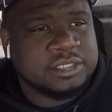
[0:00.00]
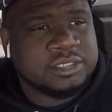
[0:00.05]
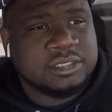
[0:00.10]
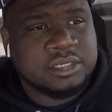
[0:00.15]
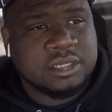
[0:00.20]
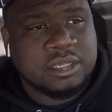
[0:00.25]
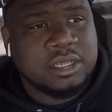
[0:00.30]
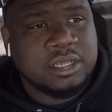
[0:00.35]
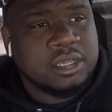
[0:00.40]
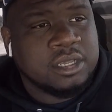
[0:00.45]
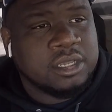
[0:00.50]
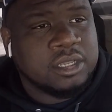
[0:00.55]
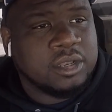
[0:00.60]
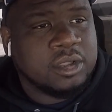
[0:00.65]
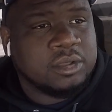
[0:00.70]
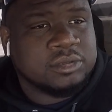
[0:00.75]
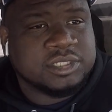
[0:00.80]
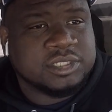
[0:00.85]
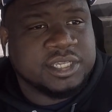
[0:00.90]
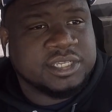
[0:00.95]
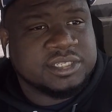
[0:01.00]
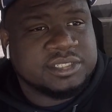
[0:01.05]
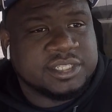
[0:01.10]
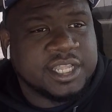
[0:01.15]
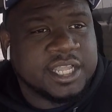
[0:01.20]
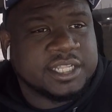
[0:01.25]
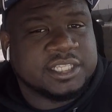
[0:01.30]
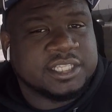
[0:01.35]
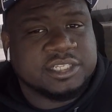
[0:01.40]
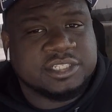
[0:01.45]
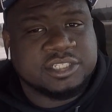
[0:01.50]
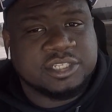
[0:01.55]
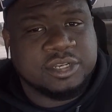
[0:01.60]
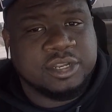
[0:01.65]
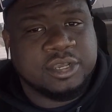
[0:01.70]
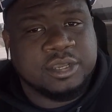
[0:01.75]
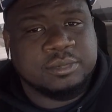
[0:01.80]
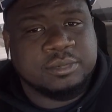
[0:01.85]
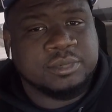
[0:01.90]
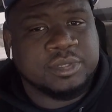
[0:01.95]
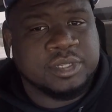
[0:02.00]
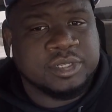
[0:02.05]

You know what I'm saying? Stack this shit up.